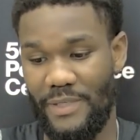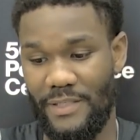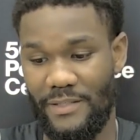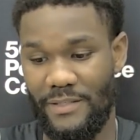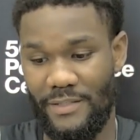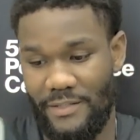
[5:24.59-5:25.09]

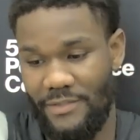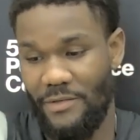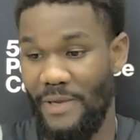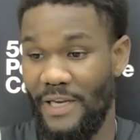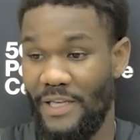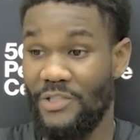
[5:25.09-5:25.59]
And, you
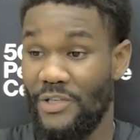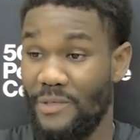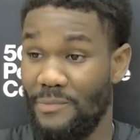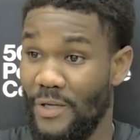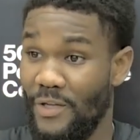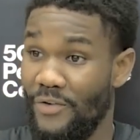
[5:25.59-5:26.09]
know, making sure your
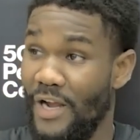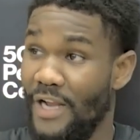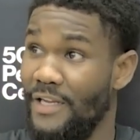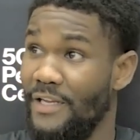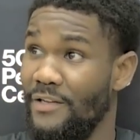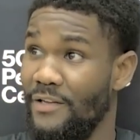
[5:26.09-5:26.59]
brother ready.